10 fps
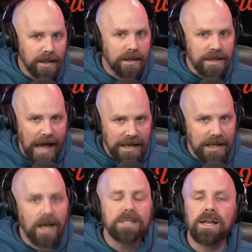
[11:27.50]
that
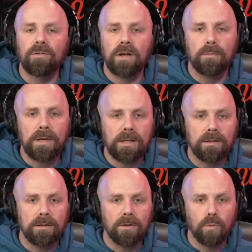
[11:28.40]
guy's never going to be
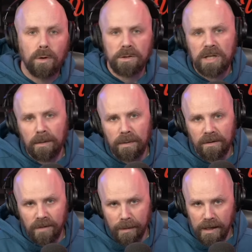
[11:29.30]
the world champion of
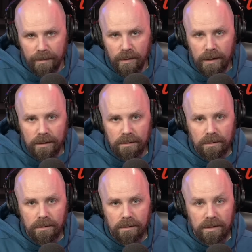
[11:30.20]
WWE.
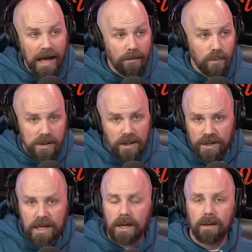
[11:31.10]
That was the
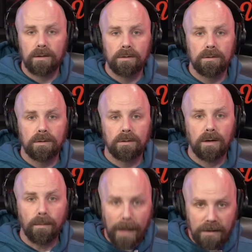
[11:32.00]
thing
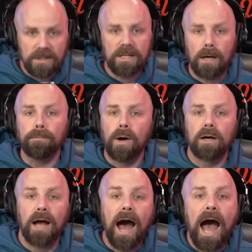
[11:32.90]
about CM
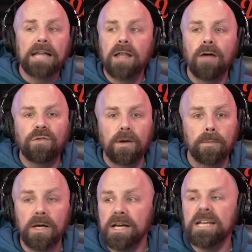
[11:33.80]
Punk. I love him.
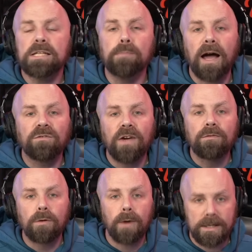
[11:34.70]
He's my
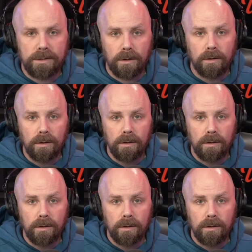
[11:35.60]
favorite wrestler.